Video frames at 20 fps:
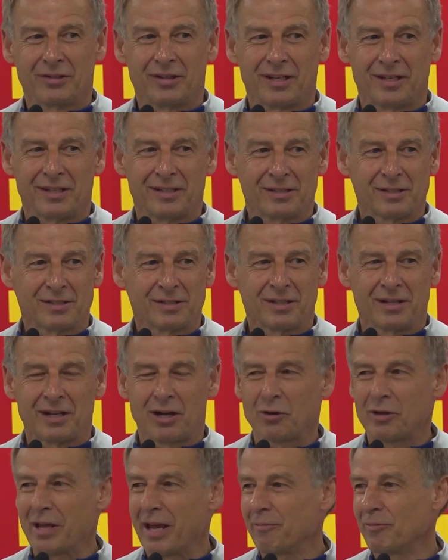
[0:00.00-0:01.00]
that he's
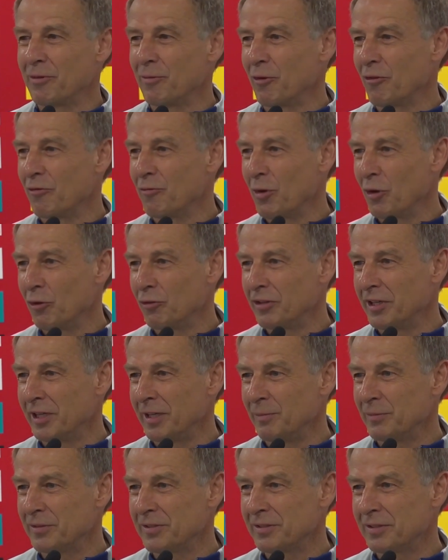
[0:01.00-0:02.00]
now captain of both
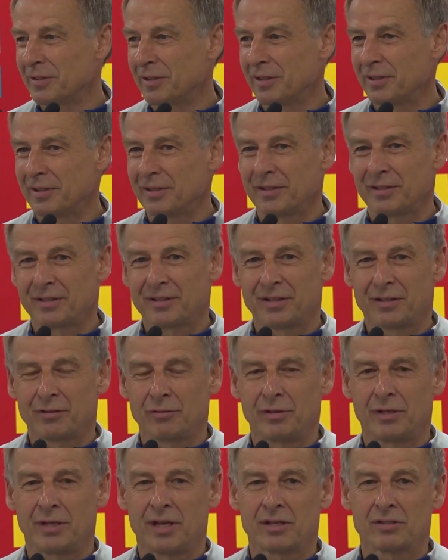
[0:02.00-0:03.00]
teams, the
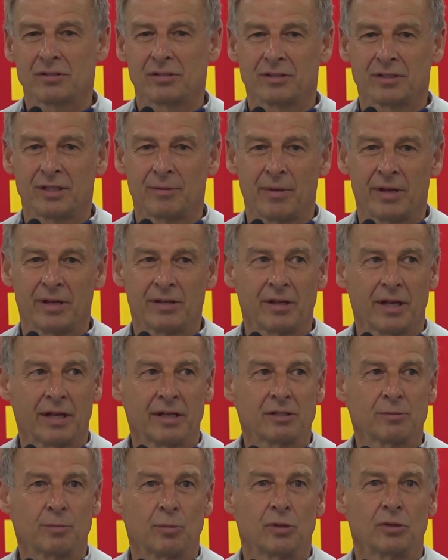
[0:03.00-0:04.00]
Korean national team
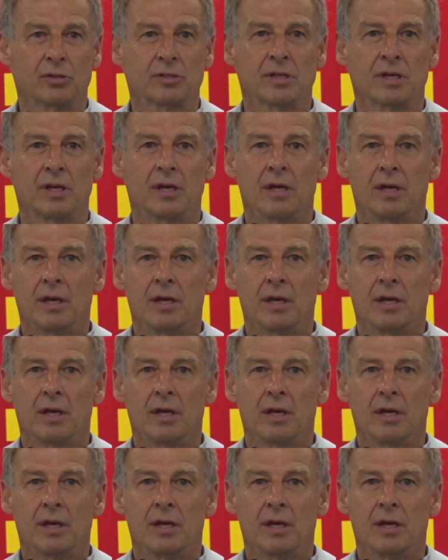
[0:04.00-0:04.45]
and Spurs.